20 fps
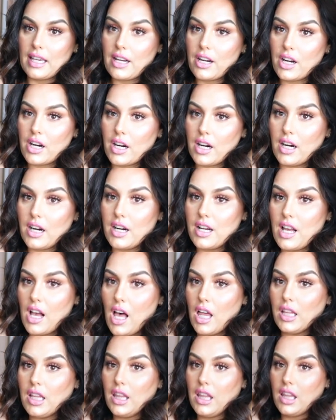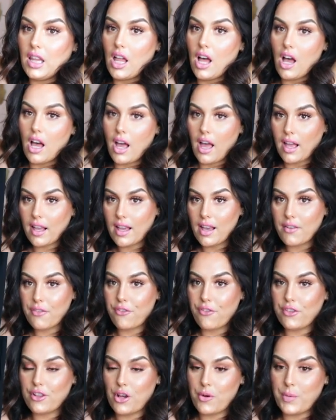at her, a long
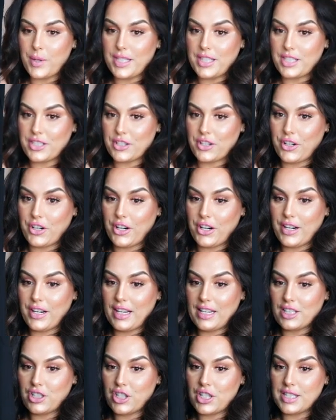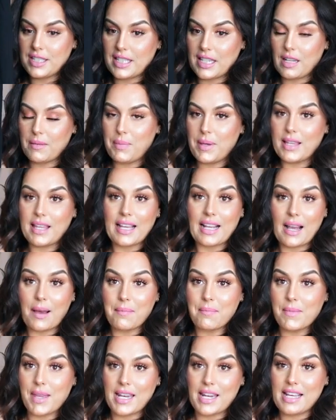flowy skirt. She's gonna be like a
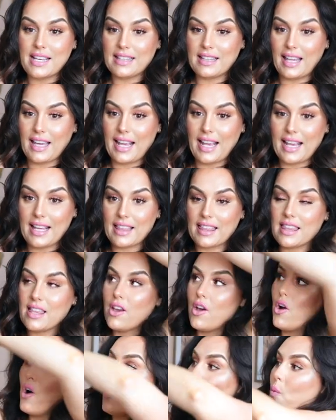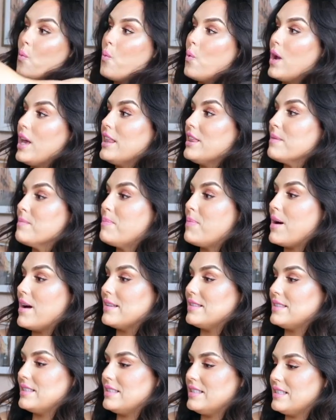midi length with
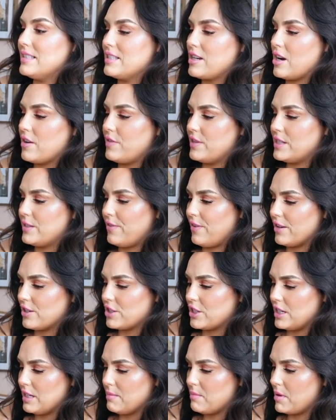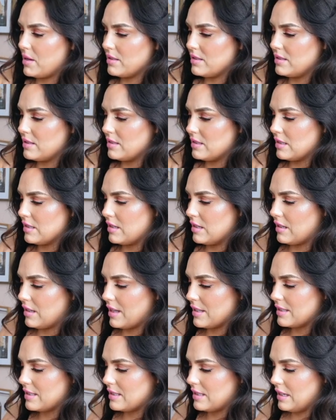buttons. Are these functioning buttons?
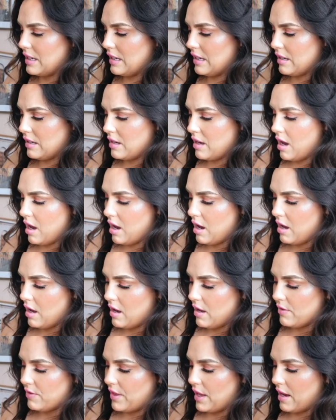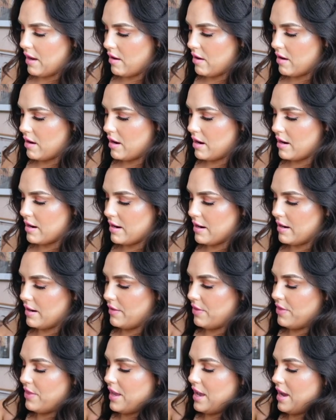Let's see. They
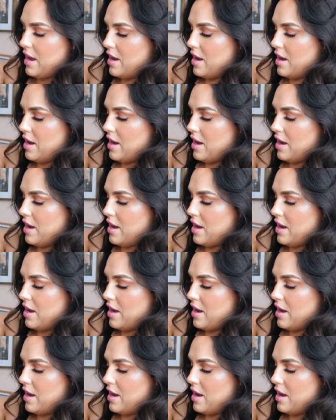are, they